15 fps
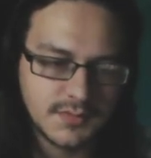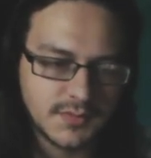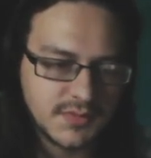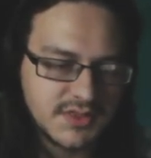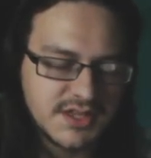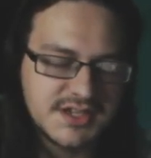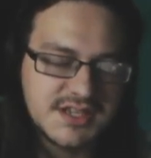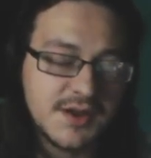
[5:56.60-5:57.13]

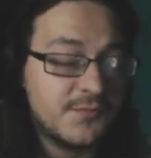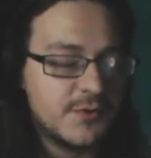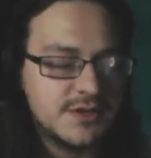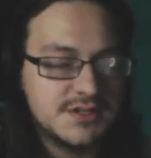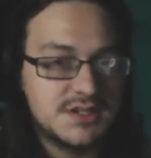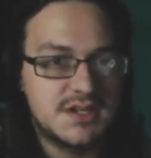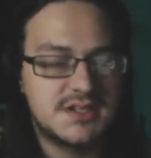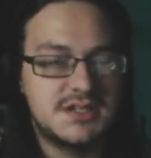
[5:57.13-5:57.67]
the
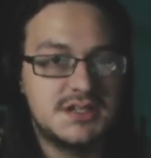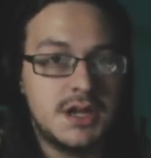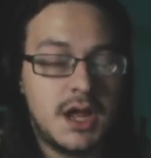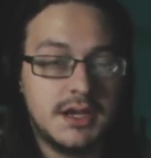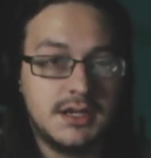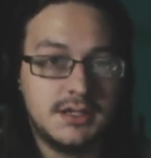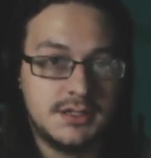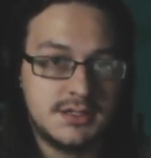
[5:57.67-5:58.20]
difference is
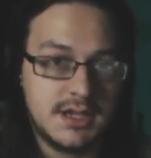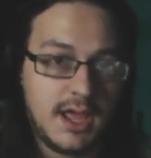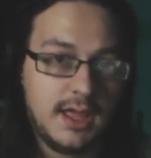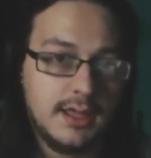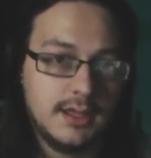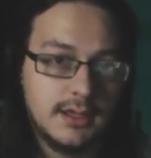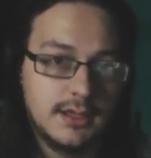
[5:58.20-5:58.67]
night and day.